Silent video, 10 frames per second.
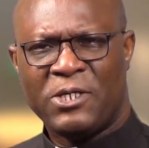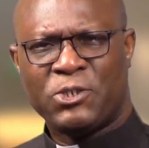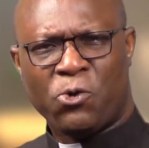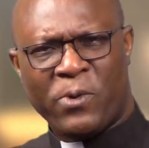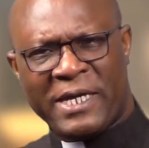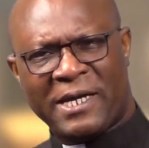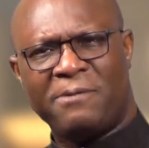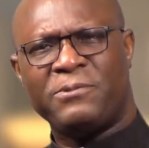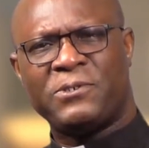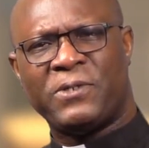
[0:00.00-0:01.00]
So we
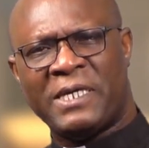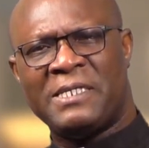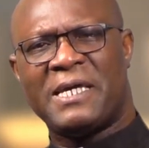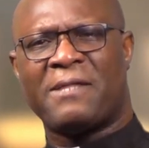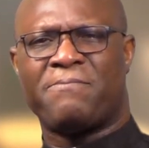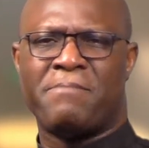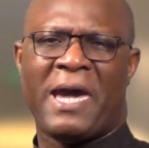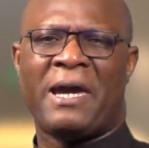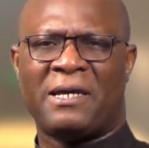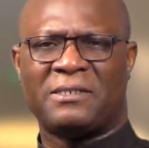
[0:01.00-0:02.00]
come to eat at
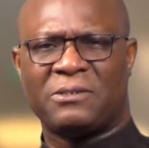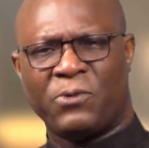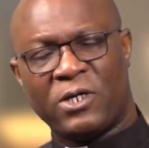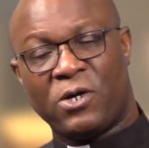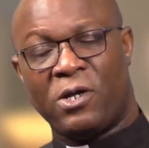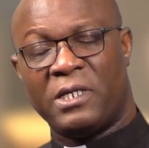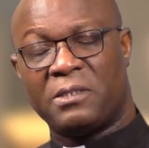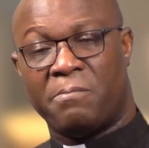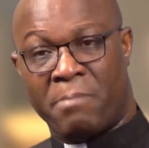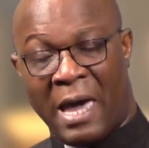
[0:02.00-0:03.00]
Mass. We call
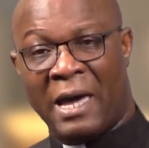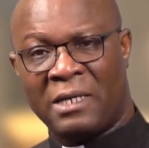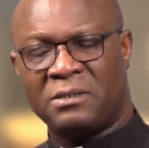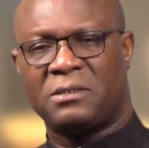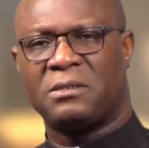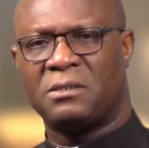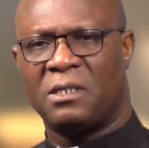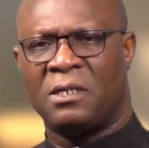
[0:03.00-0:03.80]
it a Mass,